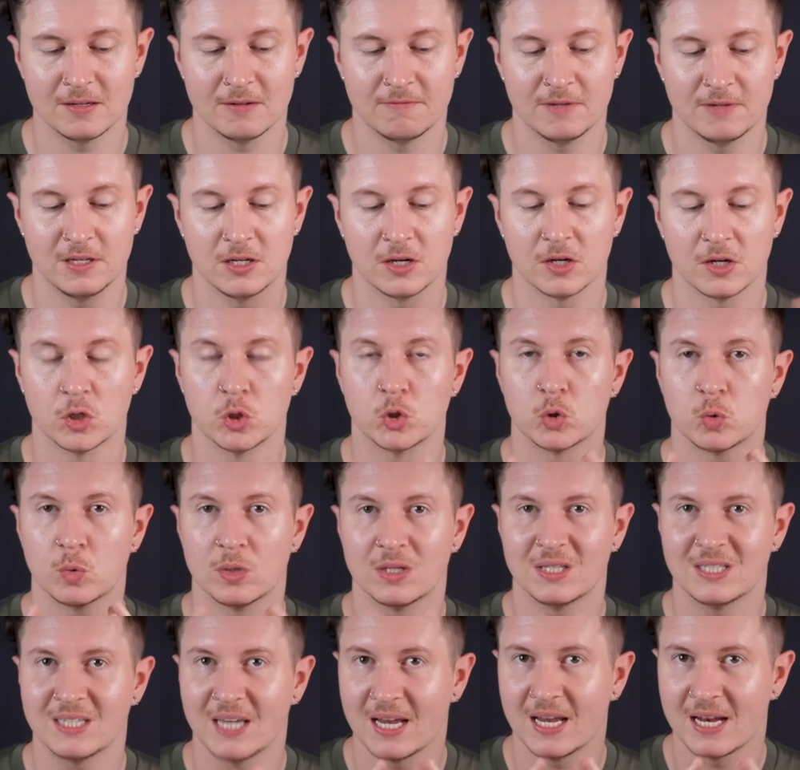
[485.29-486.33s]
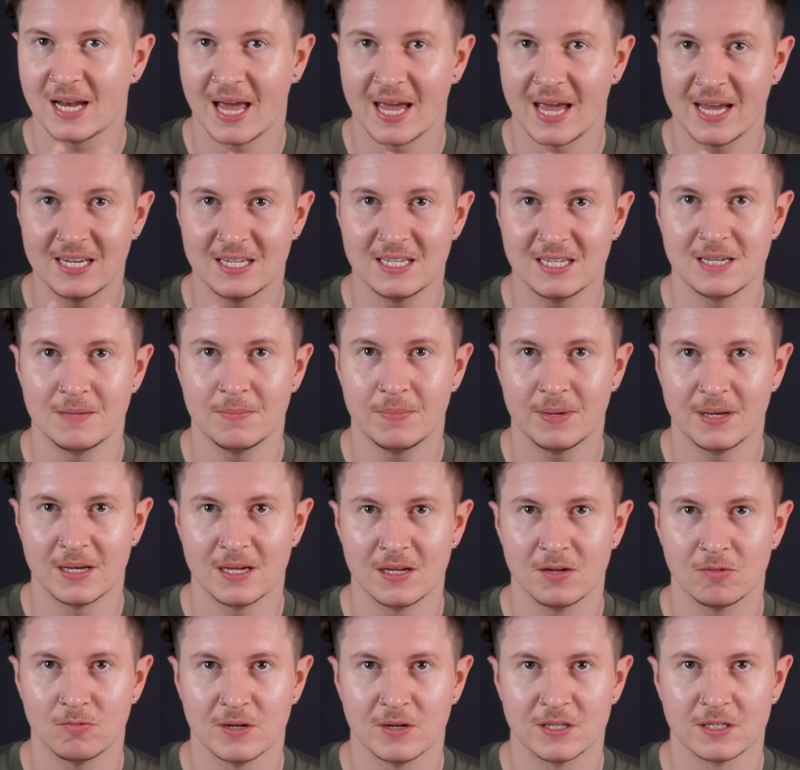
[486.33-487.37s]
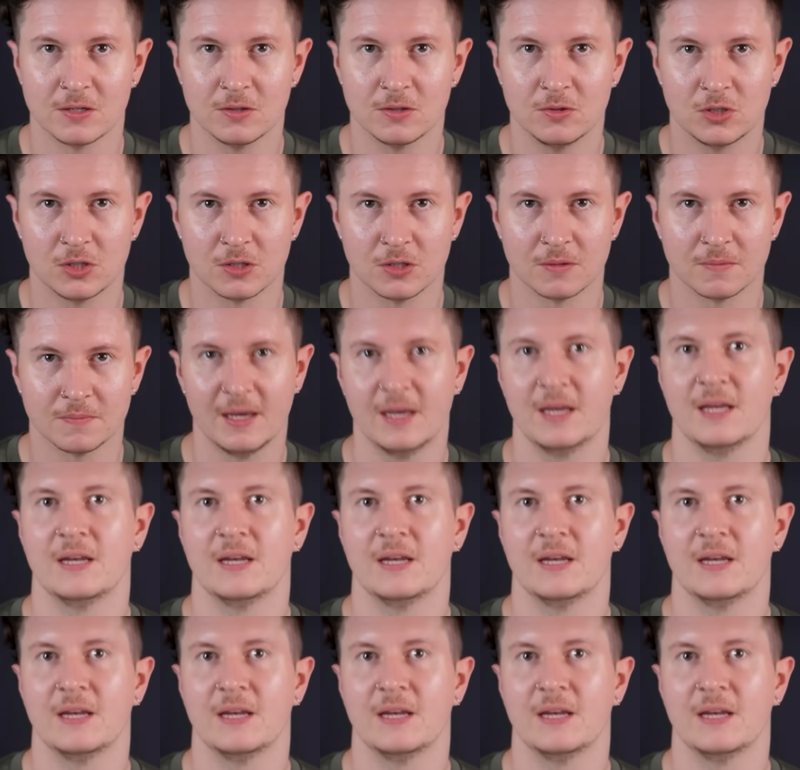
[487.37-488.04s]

videos with ten eighty p resolution.